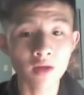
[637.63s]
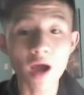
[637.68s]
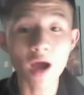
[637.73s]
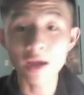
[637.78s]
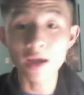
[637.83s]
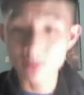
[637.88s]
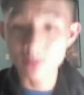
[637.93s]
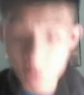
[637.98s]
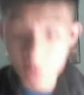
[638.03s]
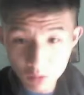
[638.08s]
I
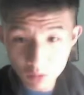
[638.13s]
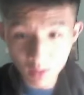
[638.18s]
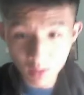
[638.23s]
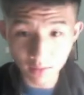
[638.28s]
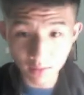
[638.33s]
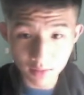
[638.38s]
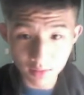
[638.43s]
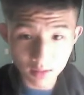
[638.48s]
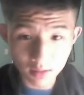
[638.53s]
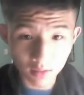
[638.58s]
do have a
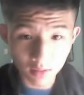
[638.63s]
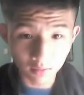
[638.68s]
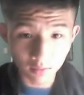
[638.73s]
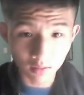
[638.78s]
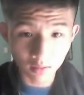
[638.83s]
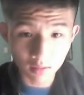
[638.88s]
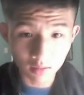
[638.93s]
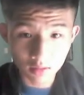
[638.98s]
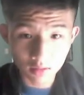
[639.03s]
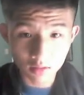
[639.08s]
7.
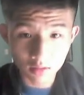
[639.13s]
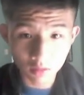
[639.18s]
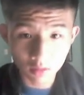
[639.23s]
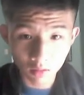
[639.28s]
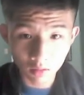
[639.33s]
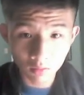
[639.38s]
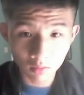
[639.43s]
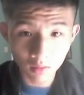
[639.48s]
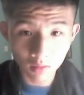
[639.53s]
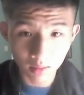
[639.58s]

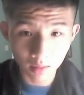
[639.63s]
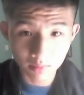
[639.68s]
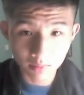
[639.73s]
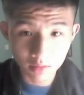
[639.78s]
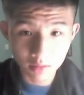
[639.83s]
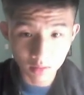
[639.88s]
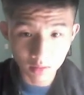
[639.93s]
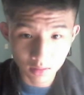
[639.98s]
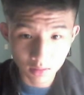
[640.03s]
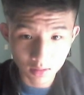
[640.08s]
So I'm just
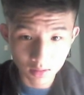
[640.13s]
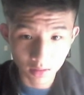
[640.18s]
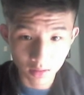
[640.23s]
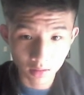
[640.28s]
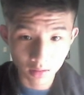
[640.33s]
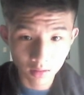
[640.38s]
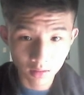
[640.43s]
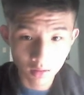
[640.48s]
going to say